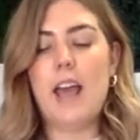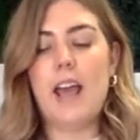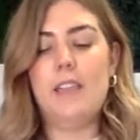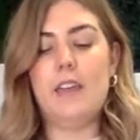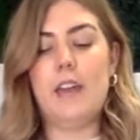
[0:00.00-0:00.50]

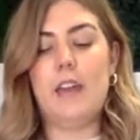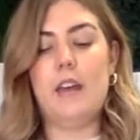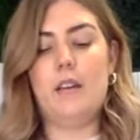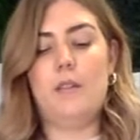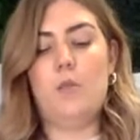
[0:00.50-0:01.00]
And
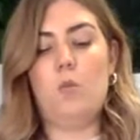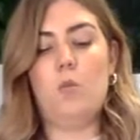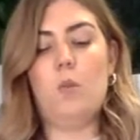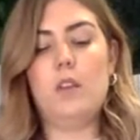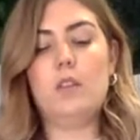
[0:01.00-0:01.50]
then
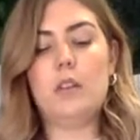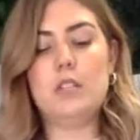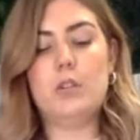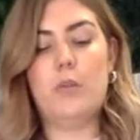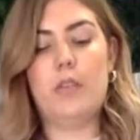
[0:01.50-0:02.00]
what you can
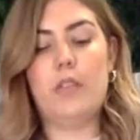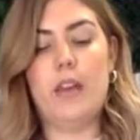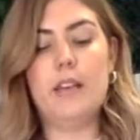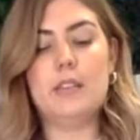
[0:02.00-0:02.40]
do with this